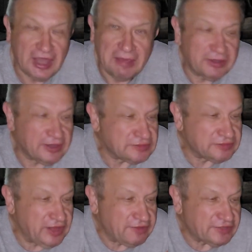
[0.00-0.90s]
because
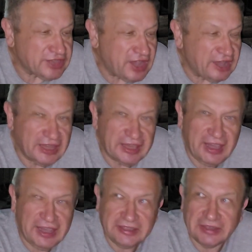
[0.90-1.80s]
flowers are
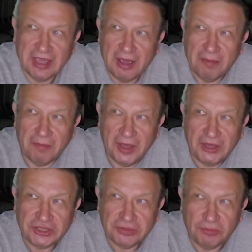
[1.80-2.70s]
located
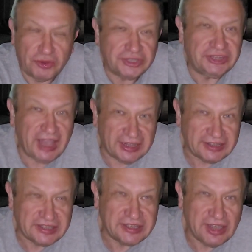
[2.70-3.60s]
much more
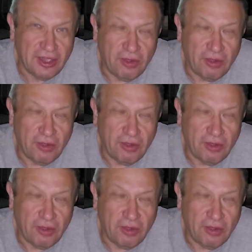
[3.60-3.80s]
dense,